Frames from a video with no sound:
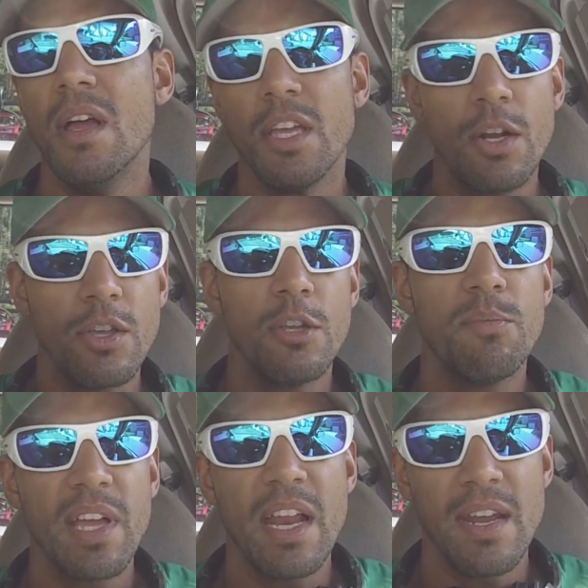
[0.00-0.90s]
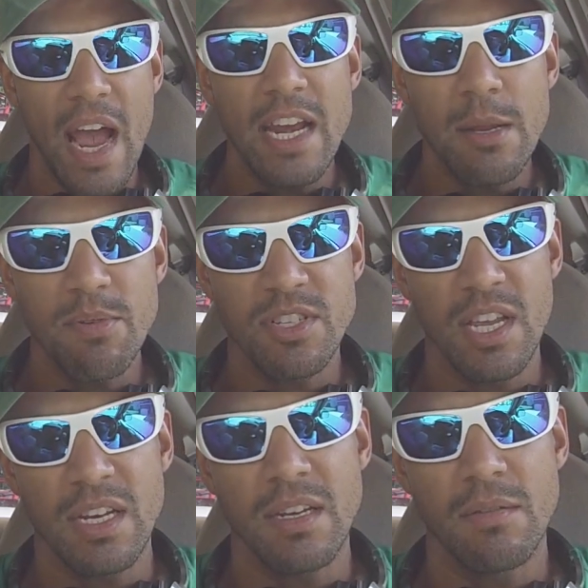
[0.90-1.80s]
you know, you'd be at
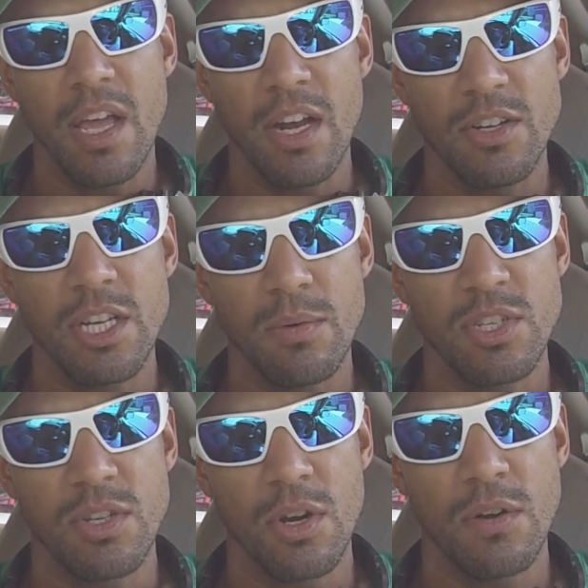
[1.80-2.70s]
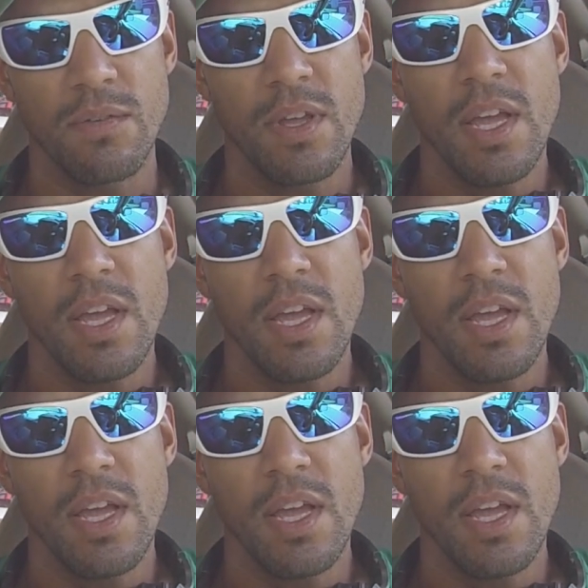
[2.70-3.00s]
90% energy reserve